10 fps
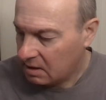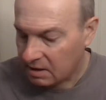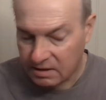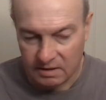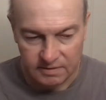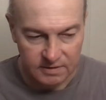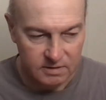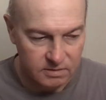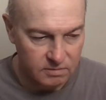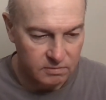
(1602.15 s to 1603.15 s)
I can't
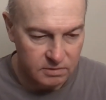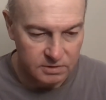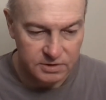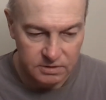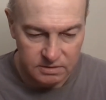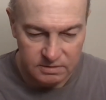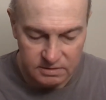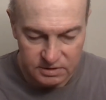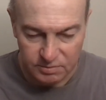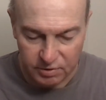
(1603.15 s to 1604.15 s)
think of the words,
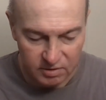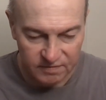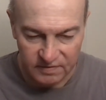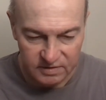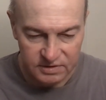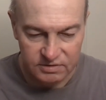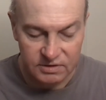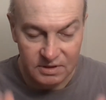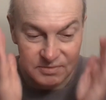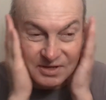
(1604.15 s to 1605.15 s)
superfluous or
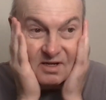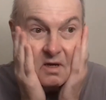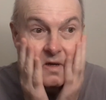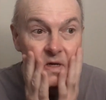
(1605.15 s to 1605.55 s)
something,